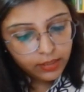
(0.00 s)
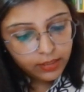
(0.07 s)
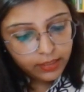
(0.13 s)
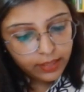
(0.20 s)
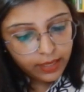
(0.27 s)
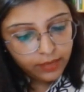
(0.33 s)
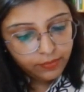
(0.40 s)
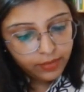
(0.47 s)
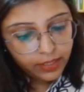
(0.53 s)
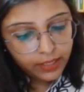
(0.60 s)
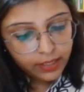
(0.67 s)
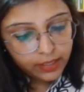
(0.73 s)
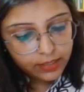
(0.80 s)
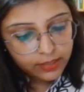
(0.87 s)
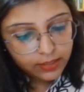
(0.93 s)
then we
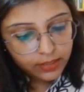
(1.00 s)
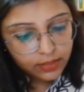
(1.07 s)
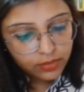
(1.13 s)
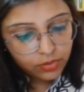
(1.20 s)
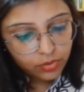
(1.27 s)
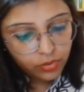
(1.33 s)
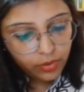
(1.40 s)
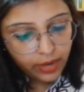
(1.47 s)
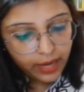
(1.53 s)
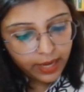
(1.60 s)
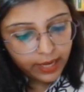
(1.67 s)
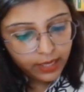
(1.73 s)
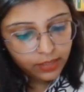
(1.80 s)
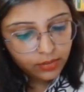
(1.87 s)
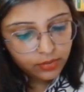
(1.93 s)
can discuss. So
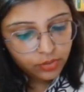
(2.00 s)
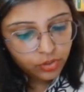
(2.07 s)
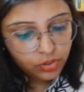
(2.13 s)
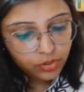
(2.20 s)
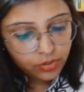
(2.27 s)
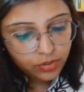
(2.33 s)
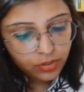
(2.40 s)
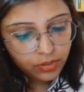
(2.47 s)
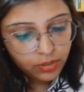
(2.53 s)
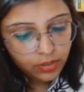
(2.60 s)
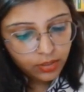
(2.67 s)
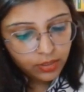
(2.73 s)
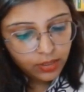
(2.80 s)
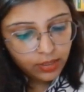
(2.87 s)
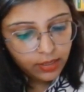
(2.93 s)
H,
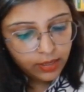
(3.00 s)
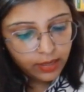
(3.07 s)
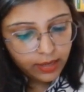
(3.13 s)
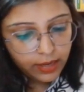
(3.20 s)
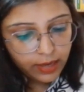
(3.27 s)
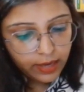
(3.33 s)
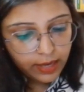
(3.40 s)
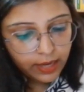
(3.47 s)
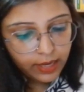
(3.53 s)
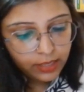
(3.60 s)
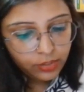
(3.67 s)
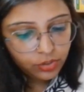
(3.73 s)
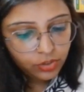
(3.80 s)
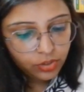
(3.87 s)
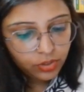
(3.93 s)

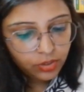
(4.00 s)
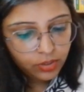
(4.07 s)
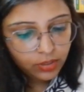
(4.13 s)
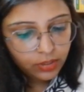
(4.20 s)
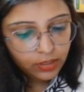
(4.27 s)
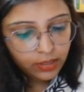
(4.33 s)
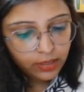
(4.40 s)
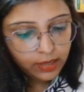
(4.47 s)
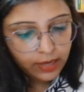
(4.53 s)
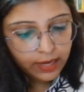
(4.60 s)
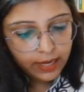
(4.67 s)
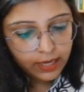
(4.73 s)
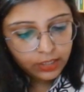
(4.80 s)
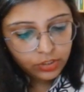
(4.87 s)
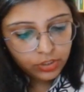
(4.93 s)
H,
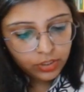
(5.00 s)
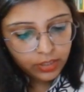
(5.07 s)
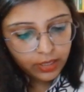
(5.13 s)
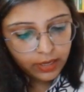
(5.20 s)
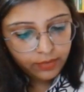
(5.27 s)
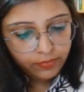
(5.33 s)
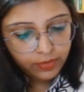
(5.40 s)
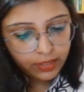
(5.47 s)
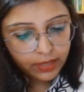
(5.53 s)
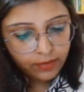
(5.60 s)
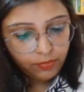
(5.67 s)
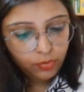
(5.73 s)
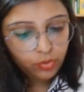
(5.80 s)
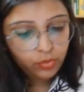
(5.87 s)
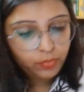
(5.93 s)
H, and we have
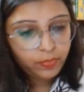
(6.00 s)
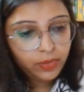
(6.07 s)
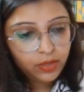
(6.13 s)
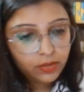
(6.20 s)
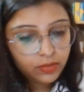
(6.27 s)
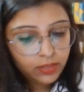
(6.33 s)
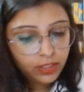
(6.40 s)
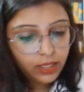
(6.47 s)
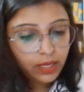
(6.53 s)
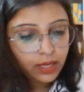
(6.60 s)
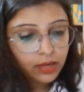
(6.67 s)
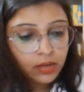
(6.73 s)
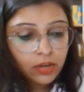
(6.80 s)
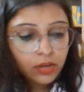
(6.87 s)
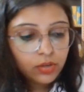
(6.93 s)
lone pair.
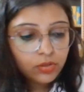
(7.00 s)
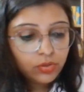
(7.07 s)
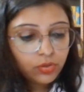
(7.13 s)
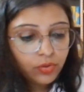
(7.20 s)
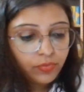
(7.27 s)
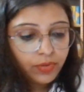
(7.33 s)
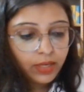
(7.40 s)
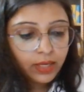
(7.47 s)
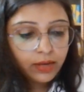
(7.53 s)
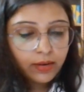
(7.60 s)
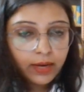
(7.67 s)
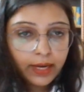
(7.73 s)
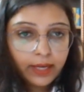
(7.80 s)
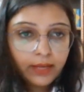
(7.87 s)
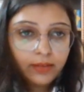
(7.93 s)
Okay, so we can
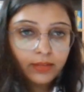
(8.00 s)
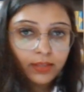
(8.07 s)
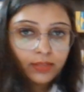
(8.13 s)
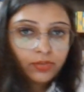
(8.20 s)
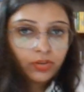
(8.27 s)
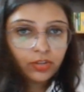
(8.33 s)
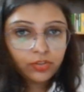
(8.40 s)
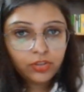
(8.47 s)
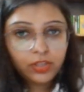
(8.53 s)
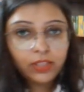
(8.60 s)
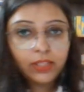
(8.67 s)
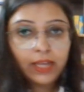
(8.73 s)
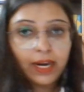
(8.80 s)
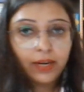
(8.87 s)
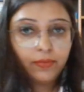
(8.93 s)
write the structure
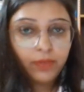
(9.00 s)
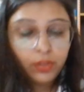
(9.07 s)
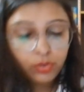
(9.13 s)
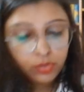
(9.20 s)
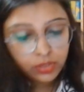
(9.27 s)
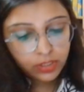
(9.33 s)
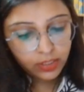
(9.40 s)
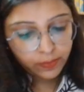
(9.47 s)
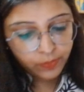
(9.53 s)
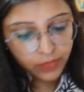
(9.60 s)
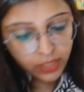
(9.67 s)
in that way. So see,